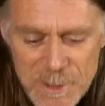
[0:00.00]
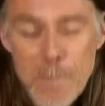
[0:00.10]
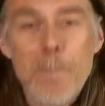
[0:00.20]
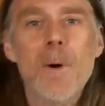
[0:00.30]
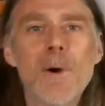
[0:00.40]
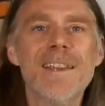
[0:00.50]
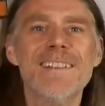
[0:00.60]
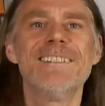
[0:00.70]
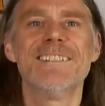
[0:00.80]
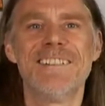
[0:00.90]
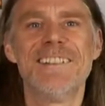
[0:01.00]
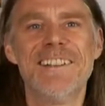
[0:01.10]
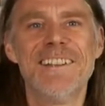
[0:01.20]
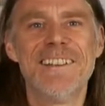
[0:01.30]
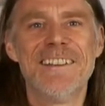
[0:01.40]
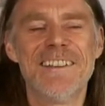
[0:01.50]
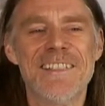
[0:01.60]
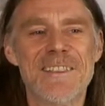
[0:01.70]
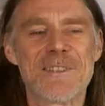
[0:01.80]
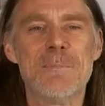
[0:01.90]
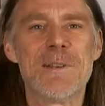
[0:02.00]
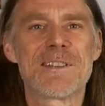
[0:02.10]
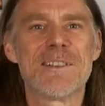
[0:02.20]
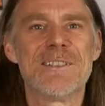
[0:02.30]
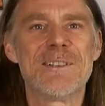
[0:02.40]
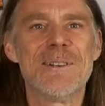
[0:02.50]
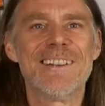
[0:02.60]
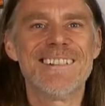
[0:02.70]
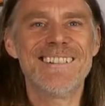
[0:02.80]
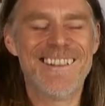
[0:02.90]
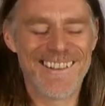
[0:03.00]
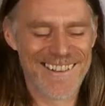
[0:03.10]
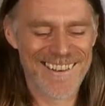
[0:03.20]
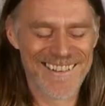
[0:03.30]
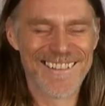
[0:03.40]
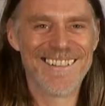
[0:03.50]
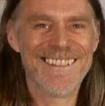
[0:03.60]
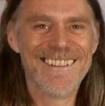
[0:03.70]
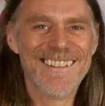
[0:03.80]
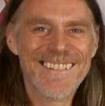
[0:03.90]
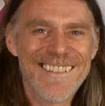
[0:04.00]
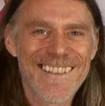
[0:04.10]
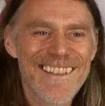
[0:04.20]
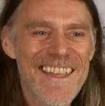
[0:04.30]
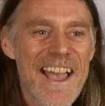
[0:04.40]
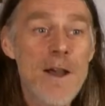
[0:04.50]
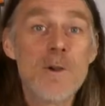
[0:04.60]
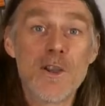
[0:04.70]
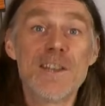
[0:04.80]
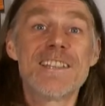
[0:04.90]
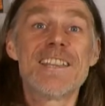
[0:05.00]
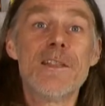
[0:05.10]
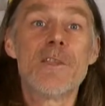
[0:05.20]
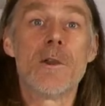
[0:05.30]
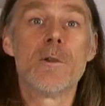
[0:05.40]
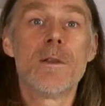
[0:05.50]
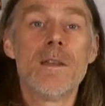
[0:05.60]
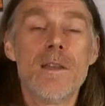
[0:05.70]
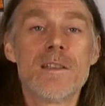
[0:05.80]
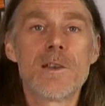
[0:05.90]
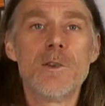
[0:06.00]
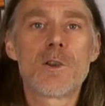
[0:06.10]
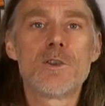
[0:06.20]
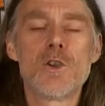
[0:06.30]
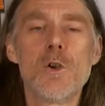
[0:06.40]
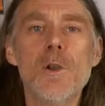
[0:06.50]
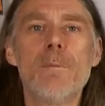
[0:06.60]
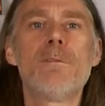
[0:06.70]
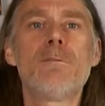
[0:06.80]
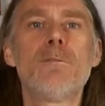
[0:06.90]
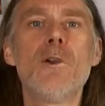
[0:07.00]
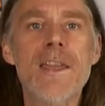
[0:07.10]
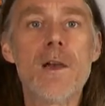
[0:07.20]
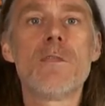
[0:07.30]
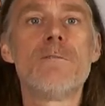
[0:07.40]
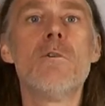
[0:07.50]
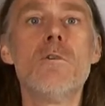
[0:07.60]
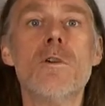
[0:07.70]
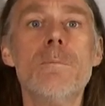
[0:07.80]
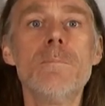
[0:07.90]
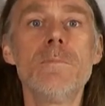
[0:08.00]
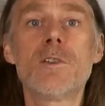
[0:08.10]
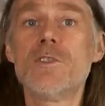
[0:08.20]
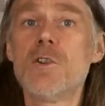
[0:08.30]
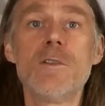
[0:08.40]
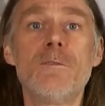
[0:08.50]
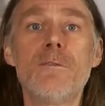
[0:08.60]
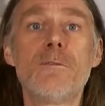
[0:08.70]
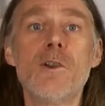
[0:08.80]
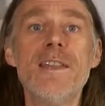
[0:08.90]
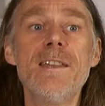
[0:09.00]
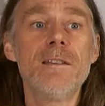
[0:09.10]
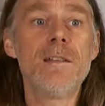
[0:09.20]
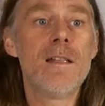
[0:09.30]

some point, somebody's going to do it. How good is that though? So you could join up for free on the forum. You can join for free